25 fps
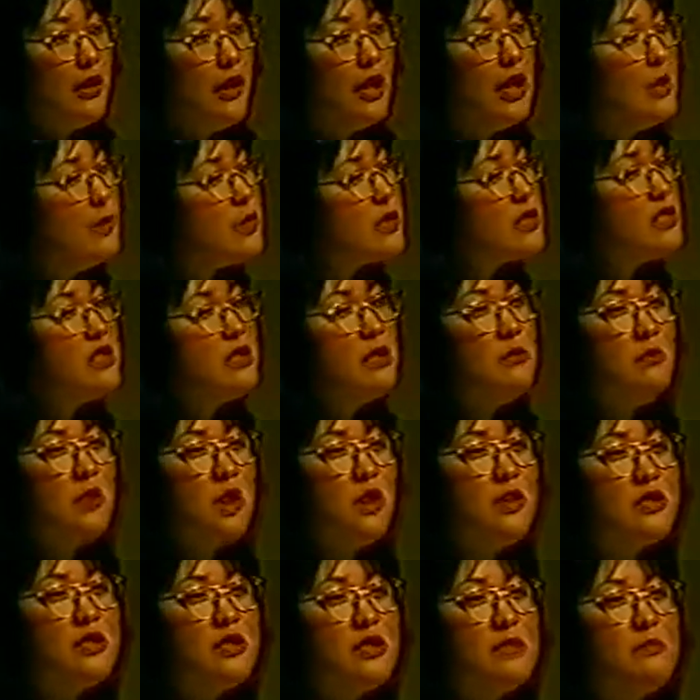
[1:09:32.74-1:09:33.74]
And it was the
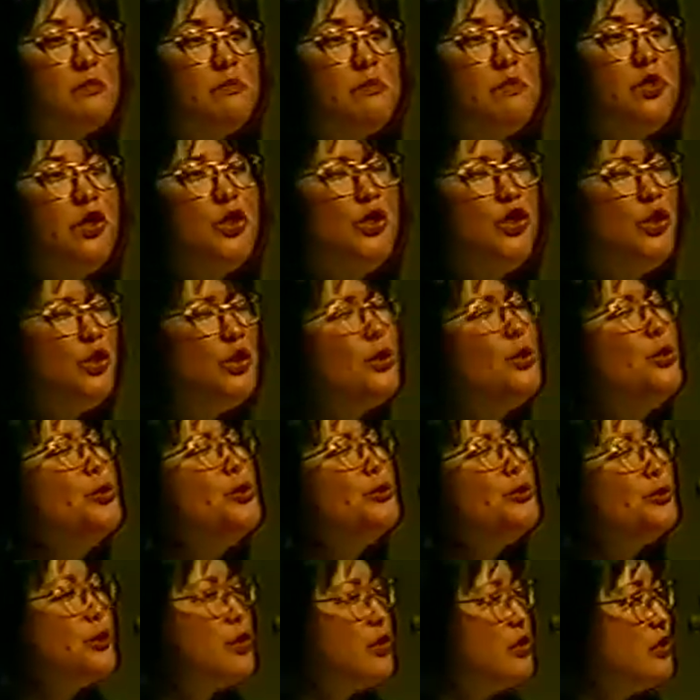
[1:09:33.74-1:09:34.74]
most
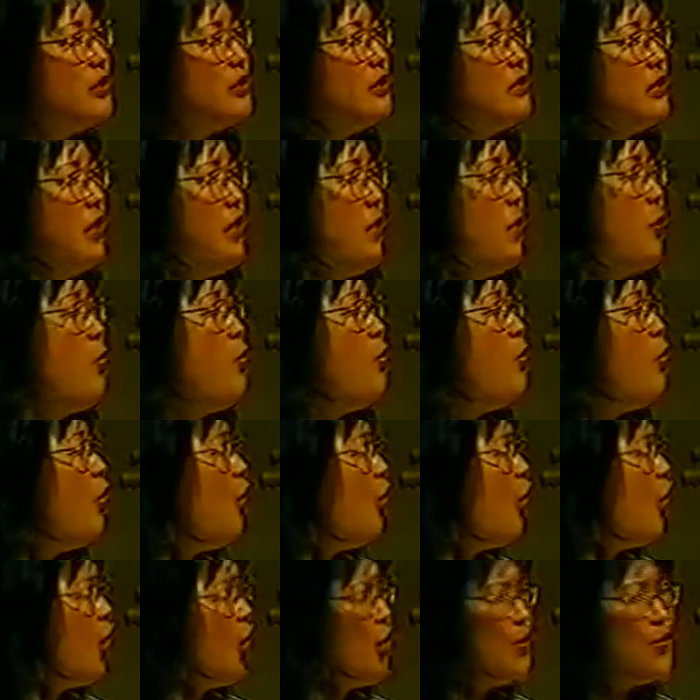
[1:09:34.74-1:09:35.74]
beautiful,
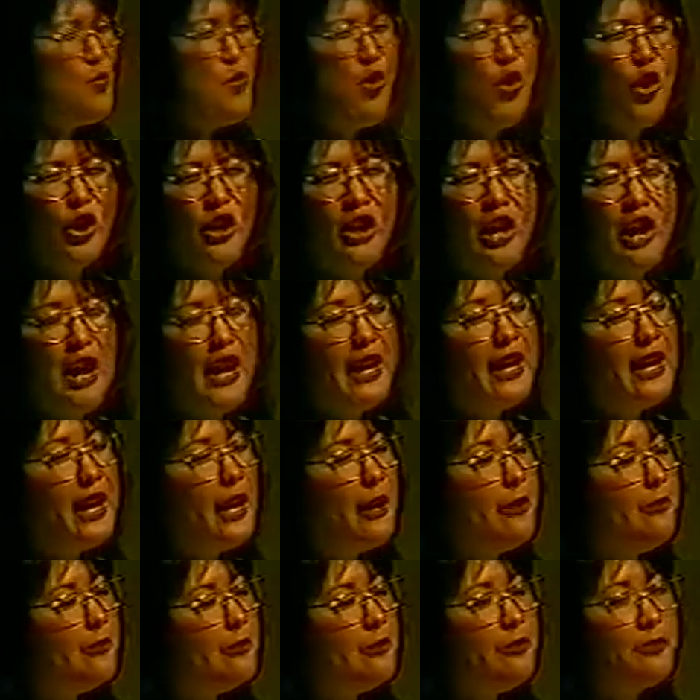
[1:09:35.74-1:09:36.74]
warm water I
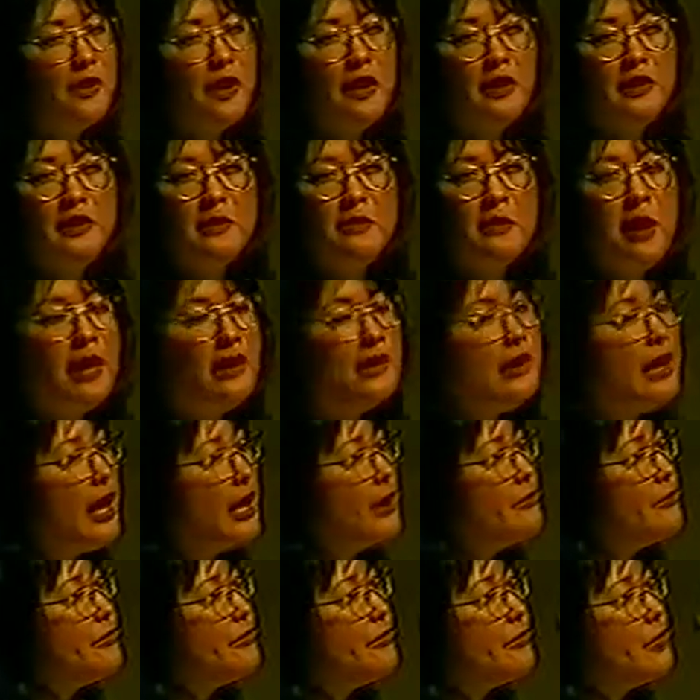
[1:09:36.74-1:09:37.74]
ever felt in
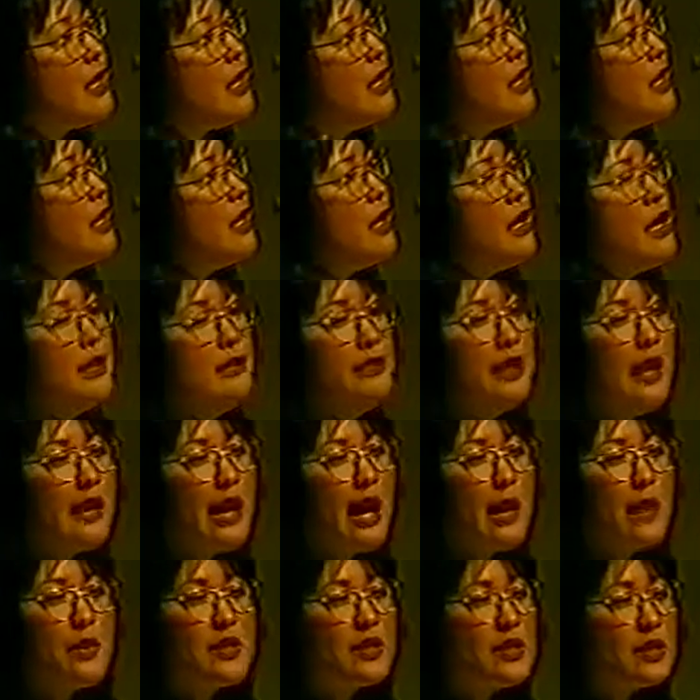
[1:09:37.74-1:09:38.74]
my life.
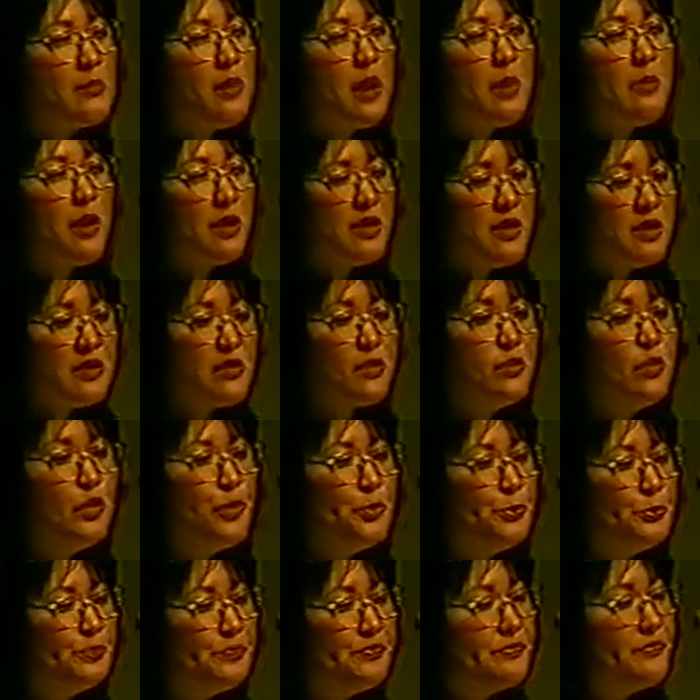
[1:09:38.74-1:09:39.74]
Like I was in my mother's
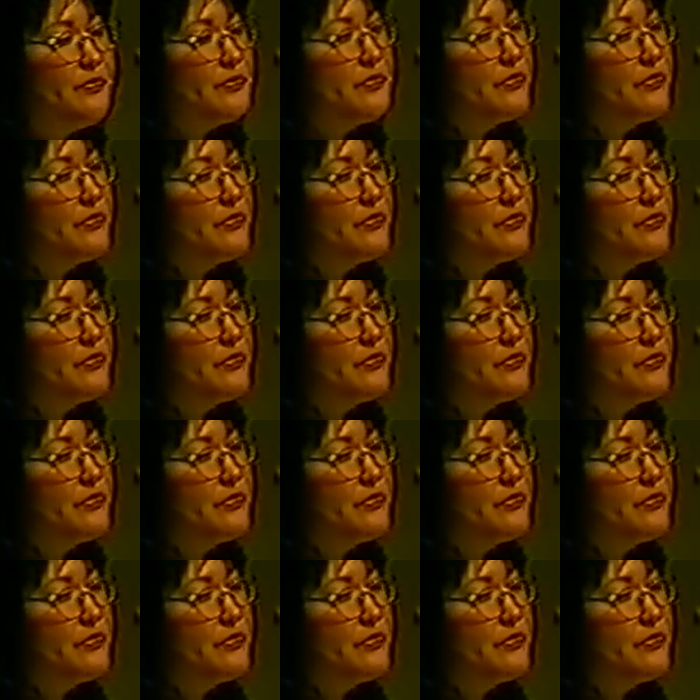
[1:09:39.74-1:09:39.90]
womb.